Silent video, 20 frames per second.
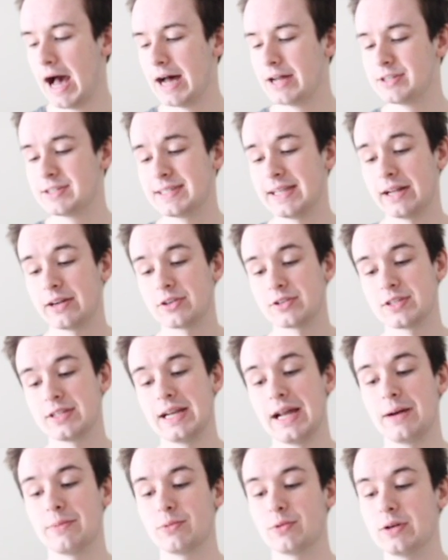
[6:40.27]
Designers are
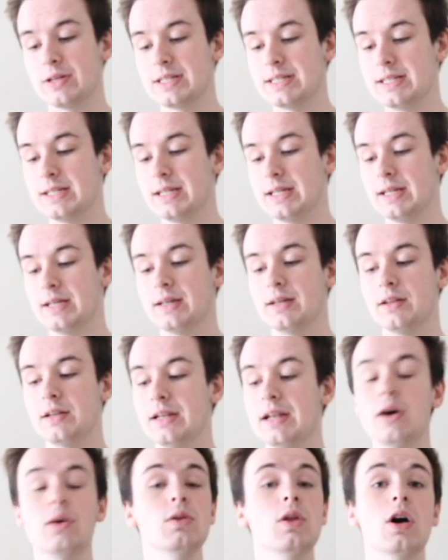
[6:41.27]
now printing,
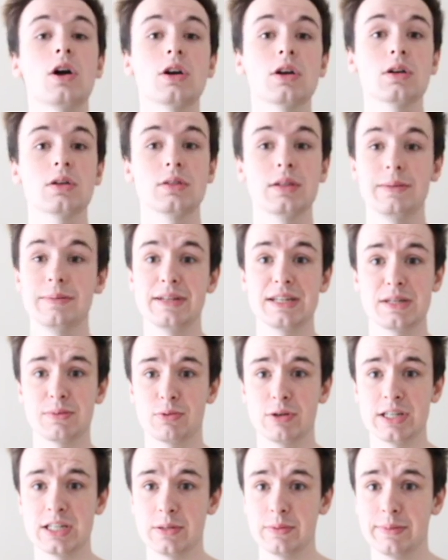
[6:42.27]
no longer limited to
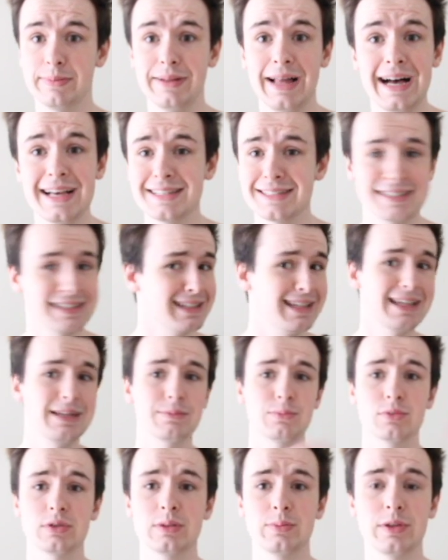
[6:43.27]
printing with plastic. They
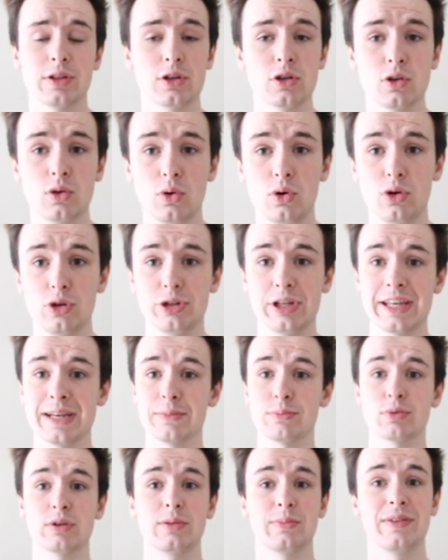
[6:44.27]
can print with gold, they
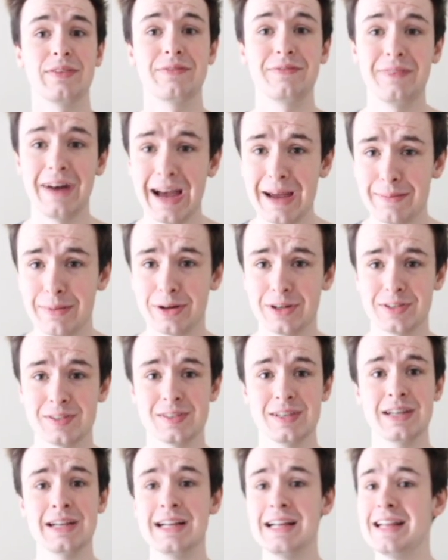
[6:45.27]
can print with
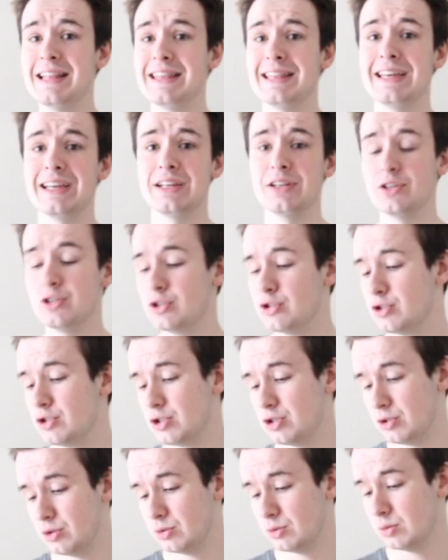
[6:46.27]
fibers, they can
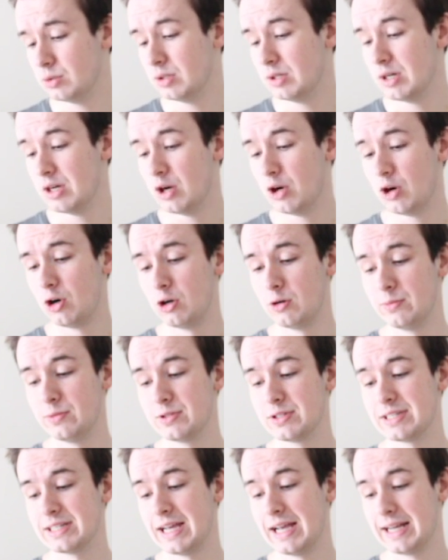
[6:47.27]
do
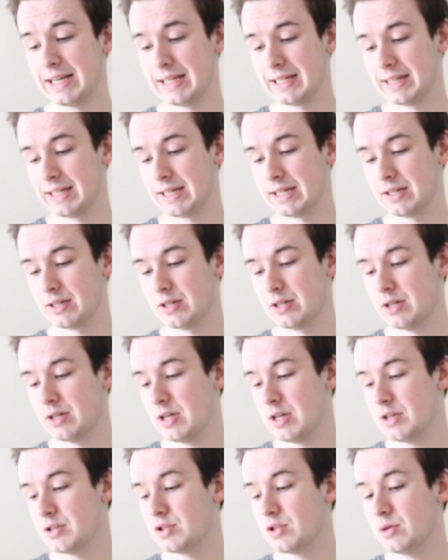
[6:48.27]
almost anything.
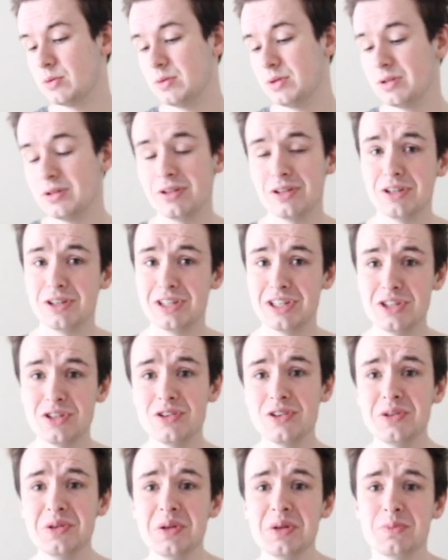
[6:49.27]
So, did you
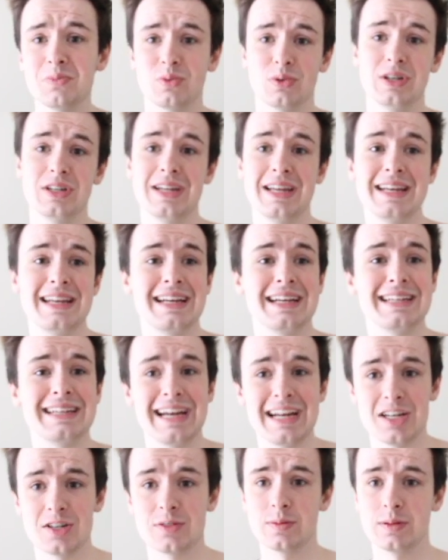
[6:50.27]
know you can print an
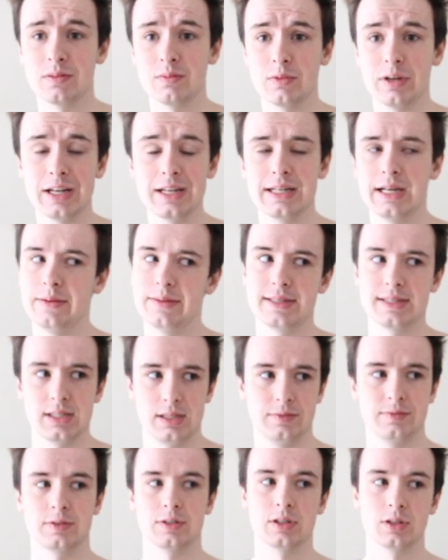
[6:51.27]
engagement ring now in
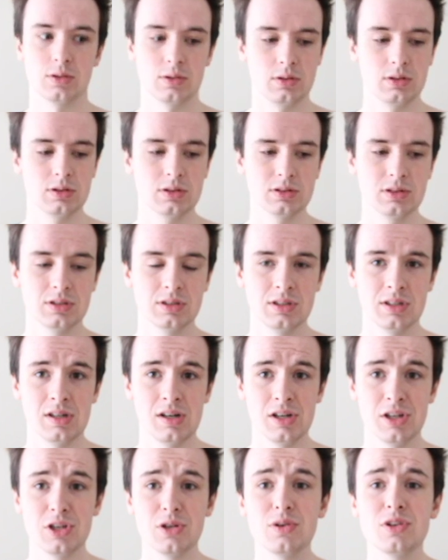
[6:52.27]
silver and gold?
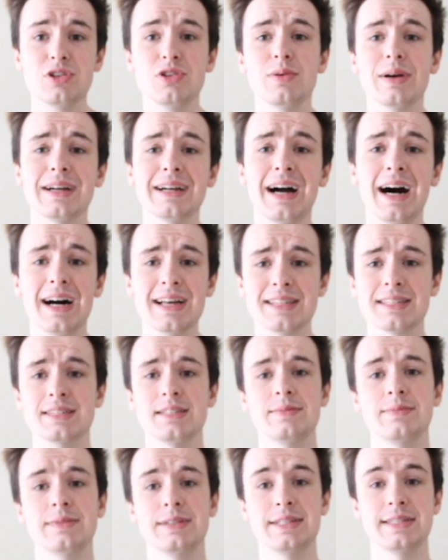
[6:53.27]
You can do a
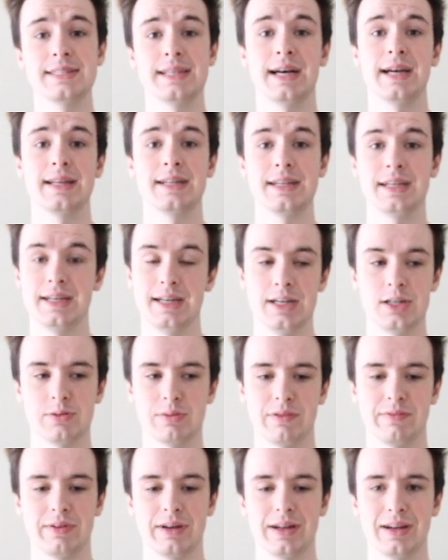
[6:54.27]
custom designed
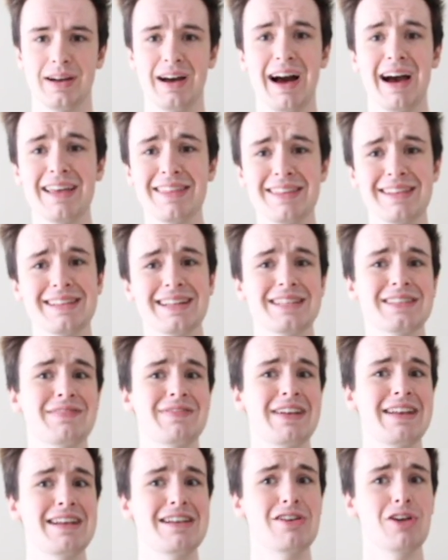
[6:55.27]
engagement ring. I think that's
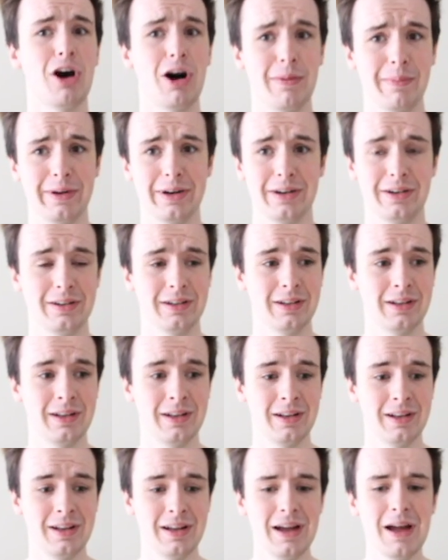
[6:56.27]
phenomenal.
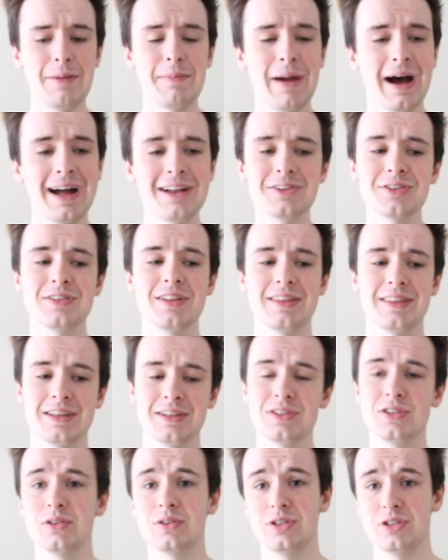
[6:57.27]
Imagine the
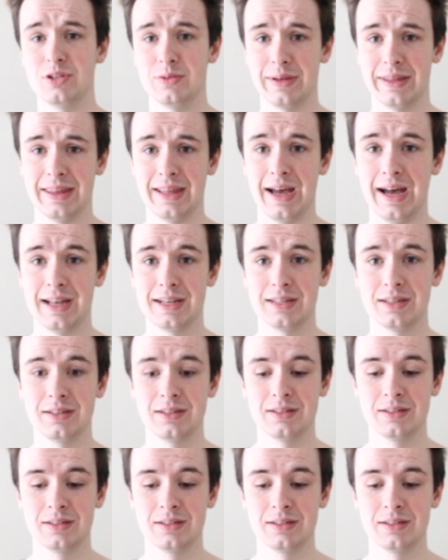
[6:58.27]
things you could do with that.